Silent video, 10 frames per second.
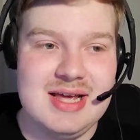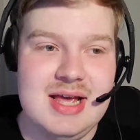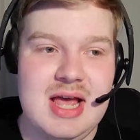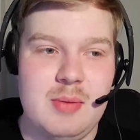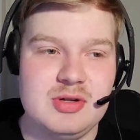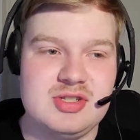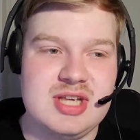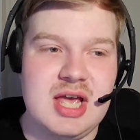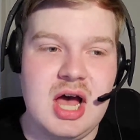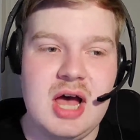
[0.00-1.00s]
and we'll
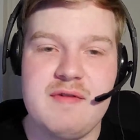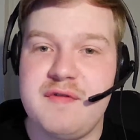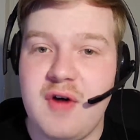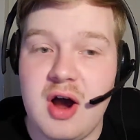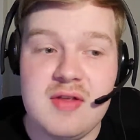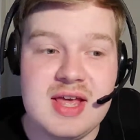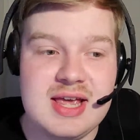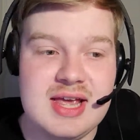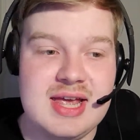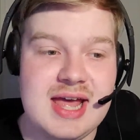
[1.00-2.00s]
see how far they
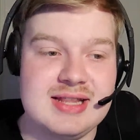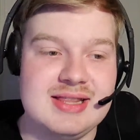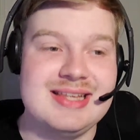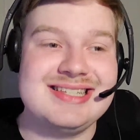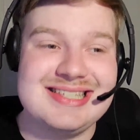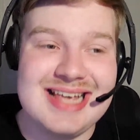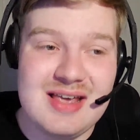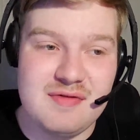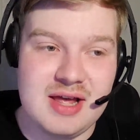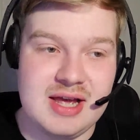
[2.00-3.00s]
can get this
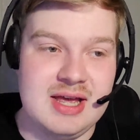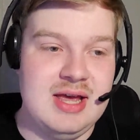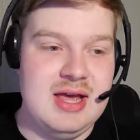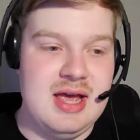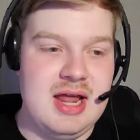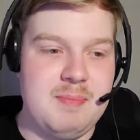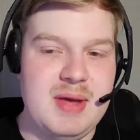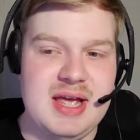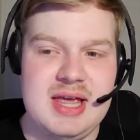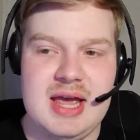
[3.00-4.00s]
evening in a
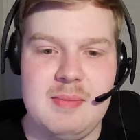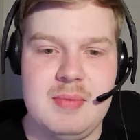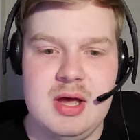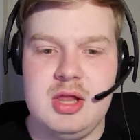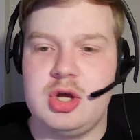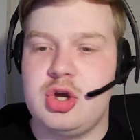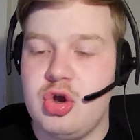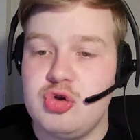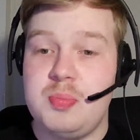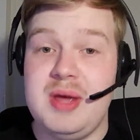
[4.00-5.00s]
big game that
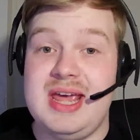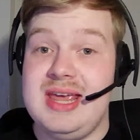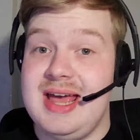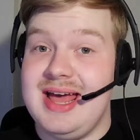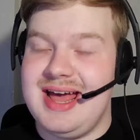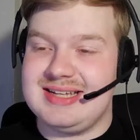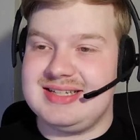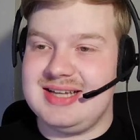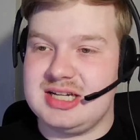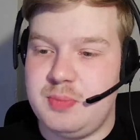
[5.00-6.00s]
could be a
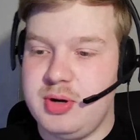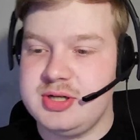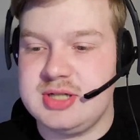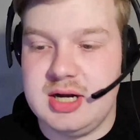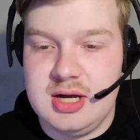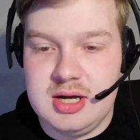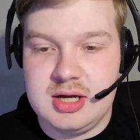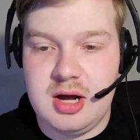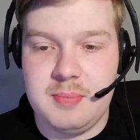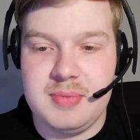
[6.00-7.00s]
six-pointer
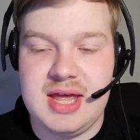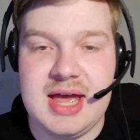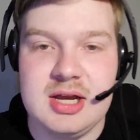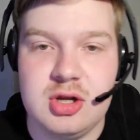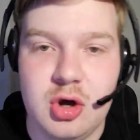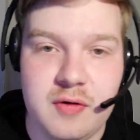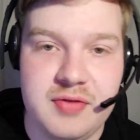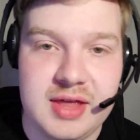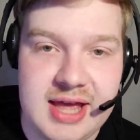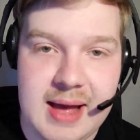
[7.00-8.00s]
come the end of
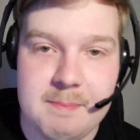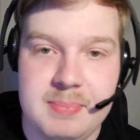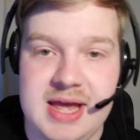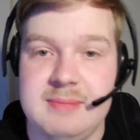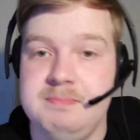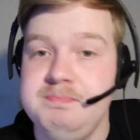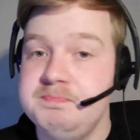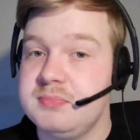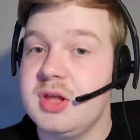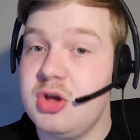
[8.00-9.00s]
the campaign.
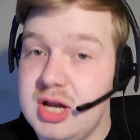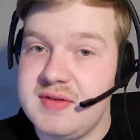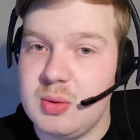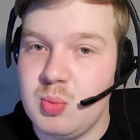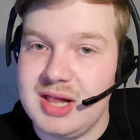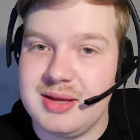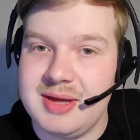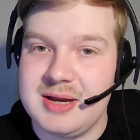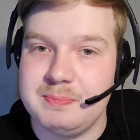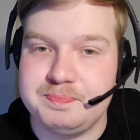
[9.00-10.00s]
Good evening, welcome
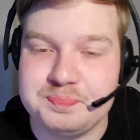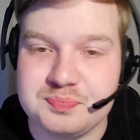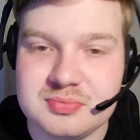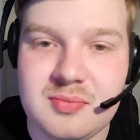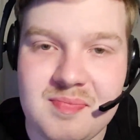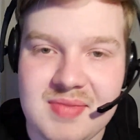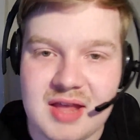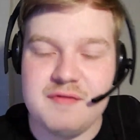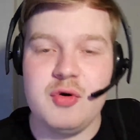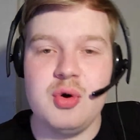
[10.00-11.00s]
in
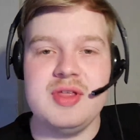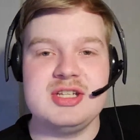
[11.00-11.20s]
for this